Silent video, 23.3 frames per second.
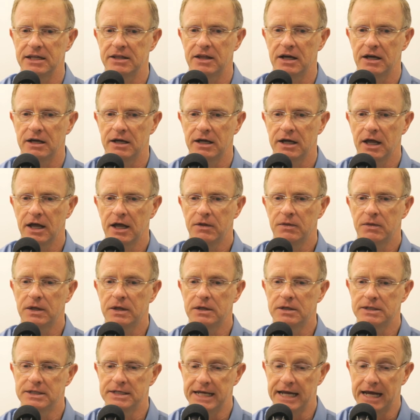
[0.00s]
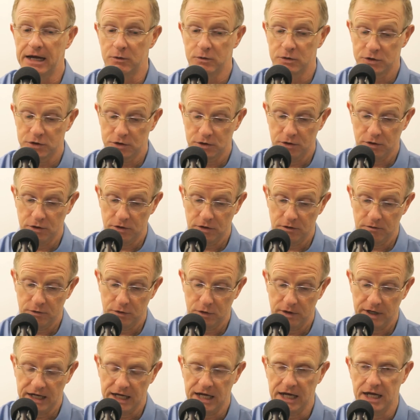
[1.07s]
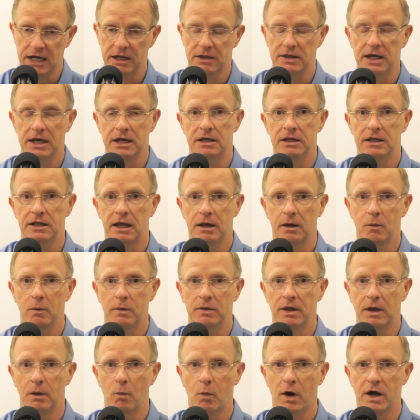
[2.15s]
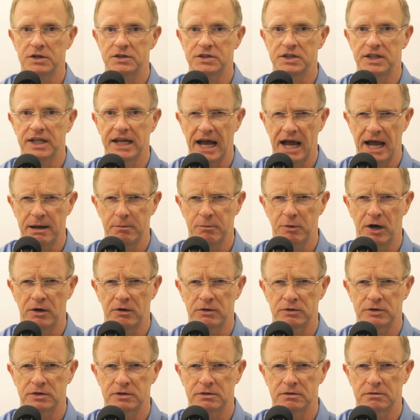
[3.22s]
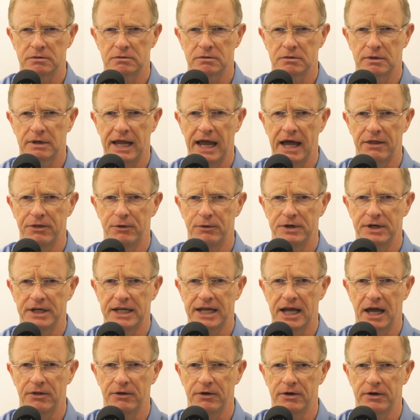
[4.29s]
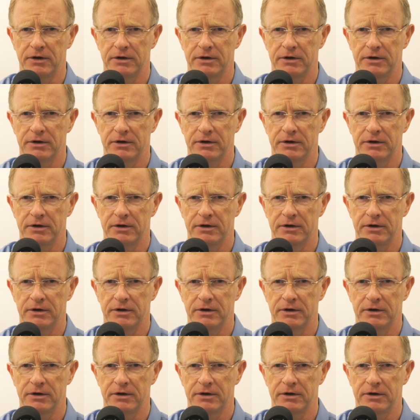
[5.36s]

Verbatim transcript: the the downturn of your head. They they they watch the eyebrows gather together.